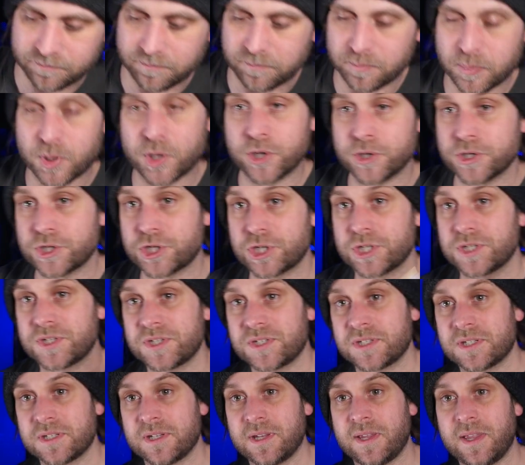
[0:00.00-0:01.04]

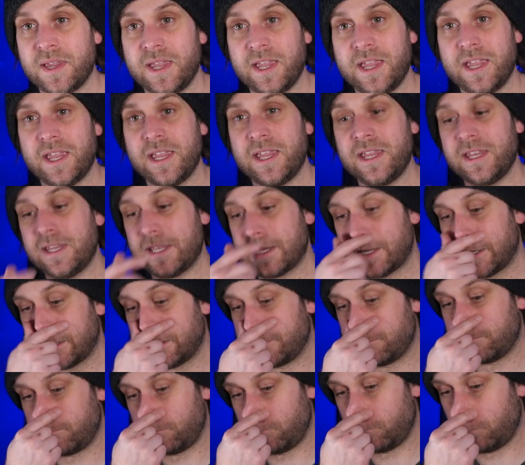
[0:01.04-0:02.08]
purchase a uh,
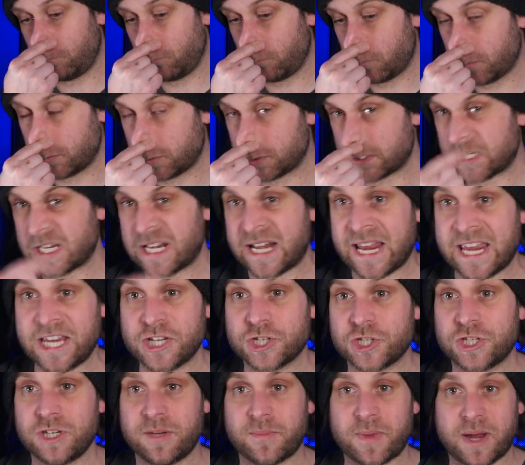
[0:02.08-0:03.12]
just an
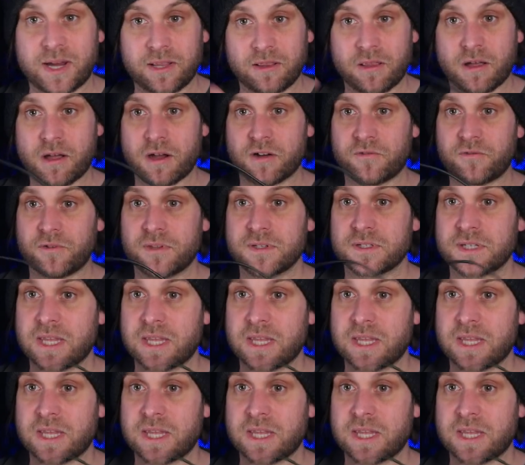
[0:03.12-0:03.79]
HDMI lock for this